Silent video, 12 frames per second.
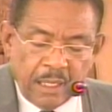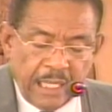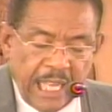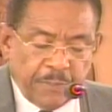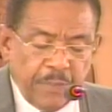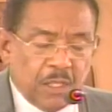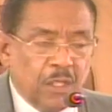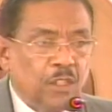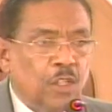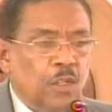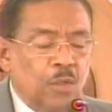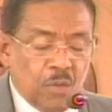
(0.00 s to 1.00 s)
let me
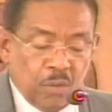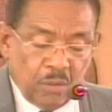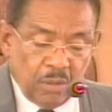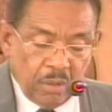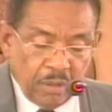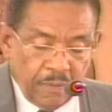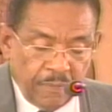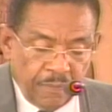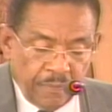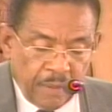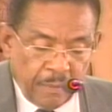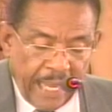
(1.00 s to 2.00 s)
conclude
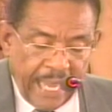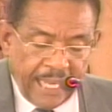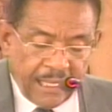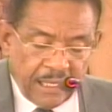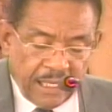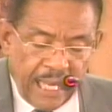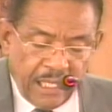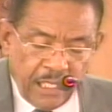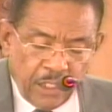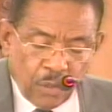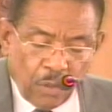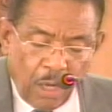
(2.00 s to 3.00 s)
by
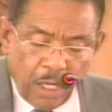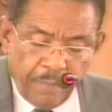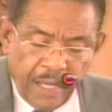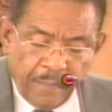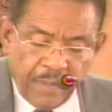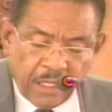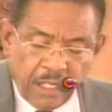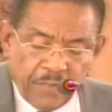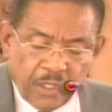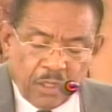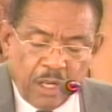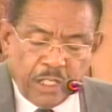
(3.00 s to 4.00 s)
extending to all members of
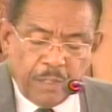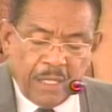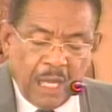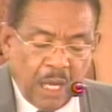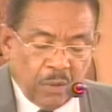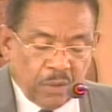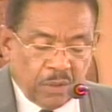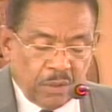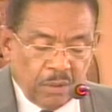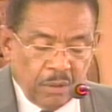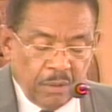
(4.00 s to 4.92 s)
this honorable House